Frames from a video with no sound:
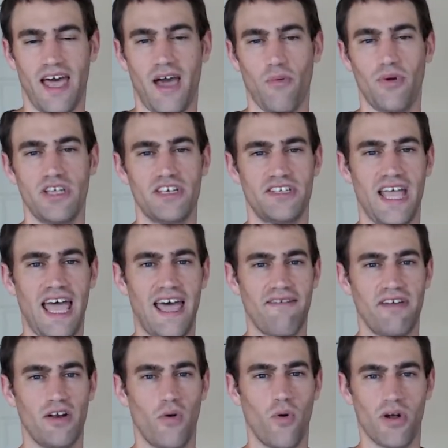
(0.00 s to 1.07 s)
We just have
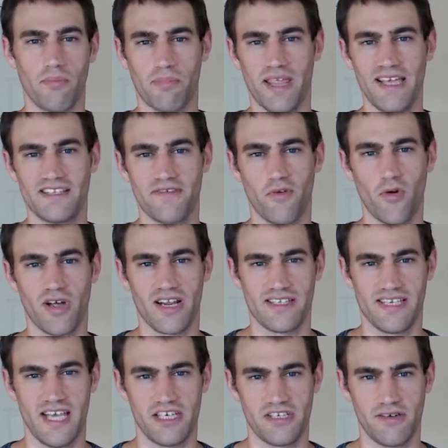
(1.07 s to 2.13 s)
a place of
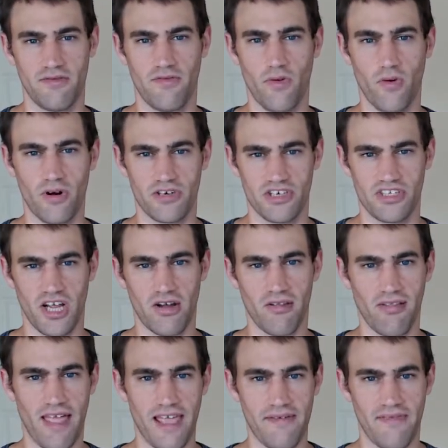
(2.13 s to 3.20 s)
organization for just our
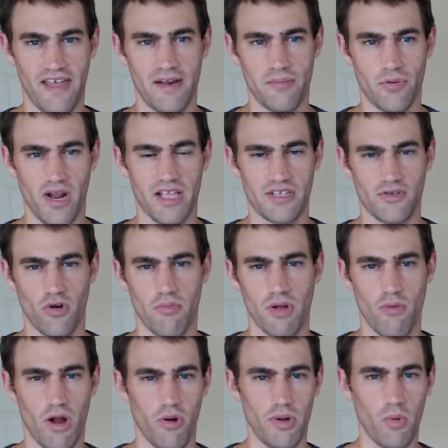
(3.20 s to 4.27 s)
life and brainstorming,
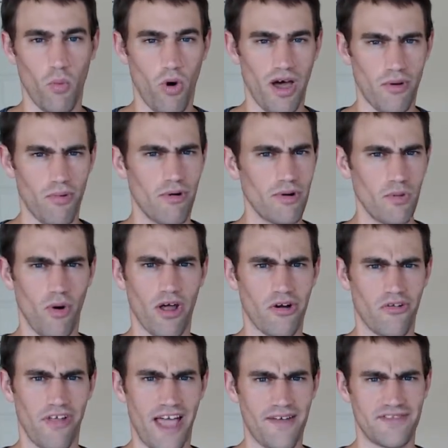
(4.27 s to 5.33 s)
where we want
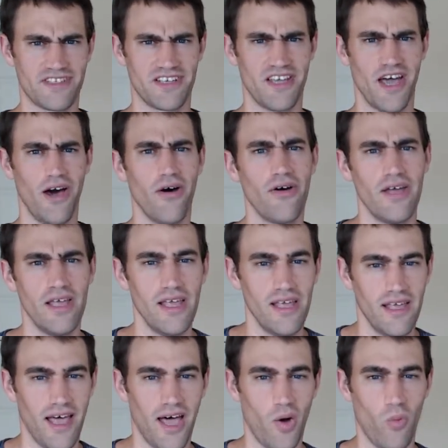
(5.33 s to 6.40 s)
our lives to go.
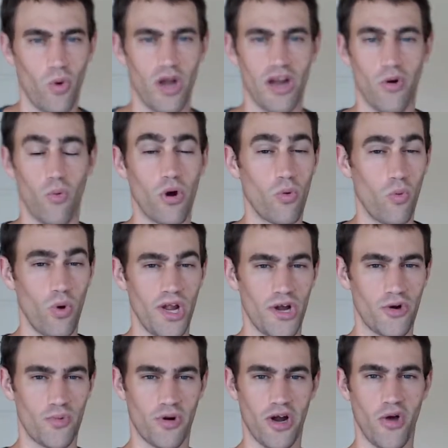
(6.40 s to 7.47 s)
We're
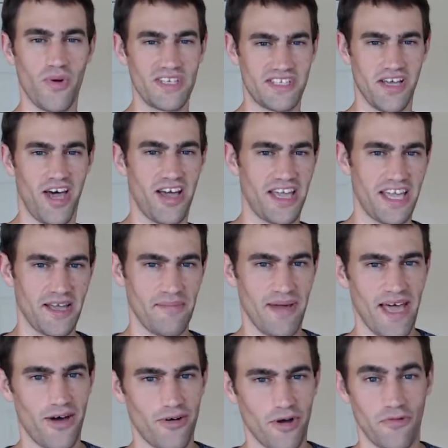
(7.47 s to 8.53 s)
weird. We're always talking
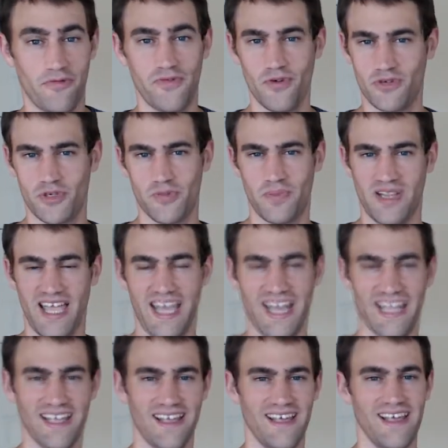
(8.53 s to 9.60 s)
about future
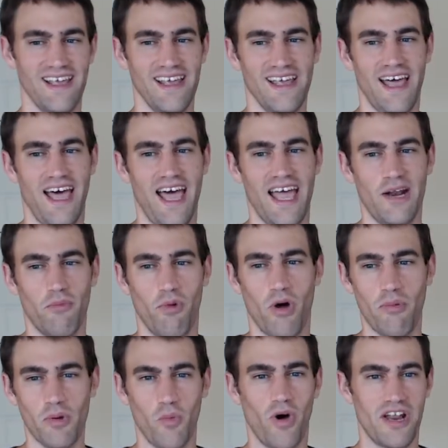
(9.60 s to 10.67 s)
planning and what
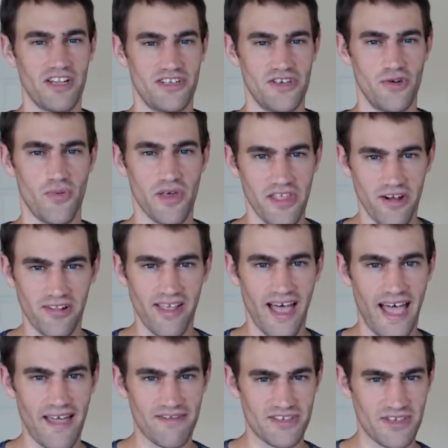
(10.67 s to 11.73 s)
we want to do with our
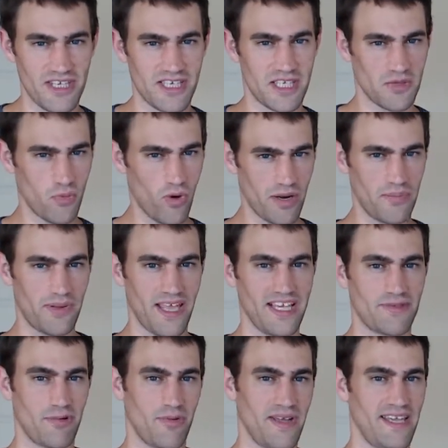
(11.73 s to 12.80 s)
lives. So this is one
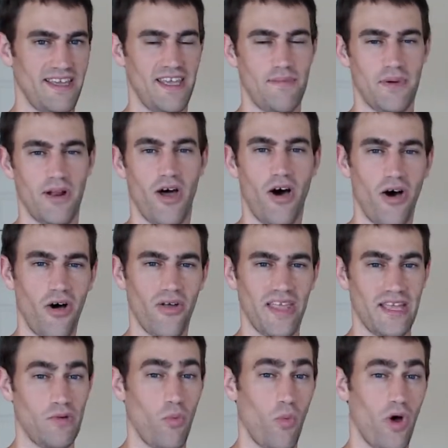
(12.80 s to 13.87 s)
place where we can keep it all
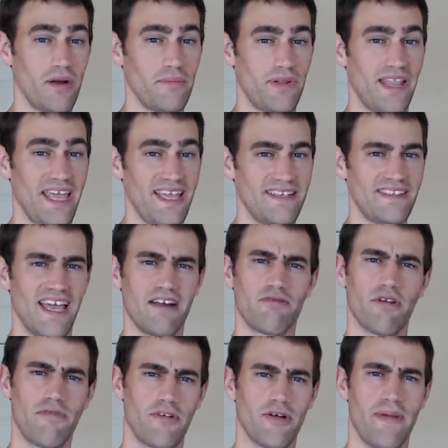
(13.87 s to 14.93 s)
in one place and
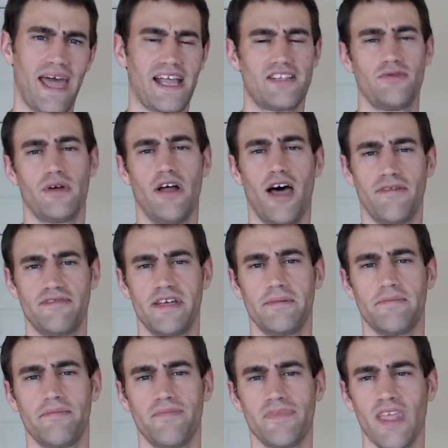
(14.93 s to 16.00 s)
refer back to it often.
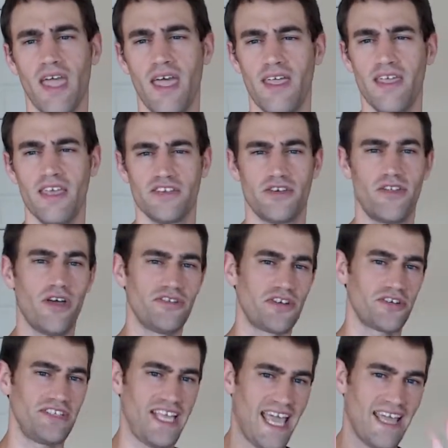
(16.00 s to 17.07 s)
So those are
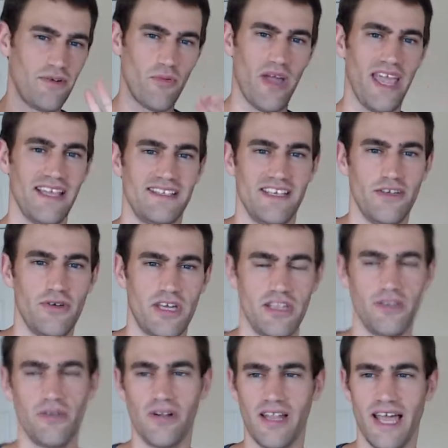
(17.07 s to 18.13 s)
10 ways that you can
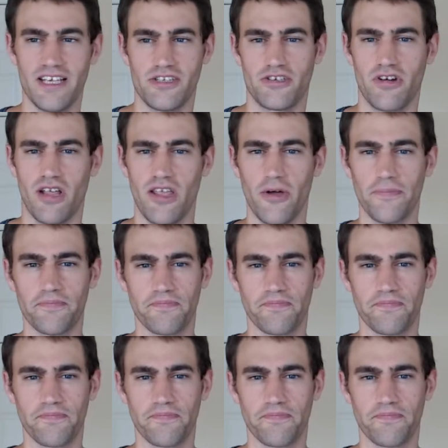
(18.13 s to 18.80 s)
utilize Trello.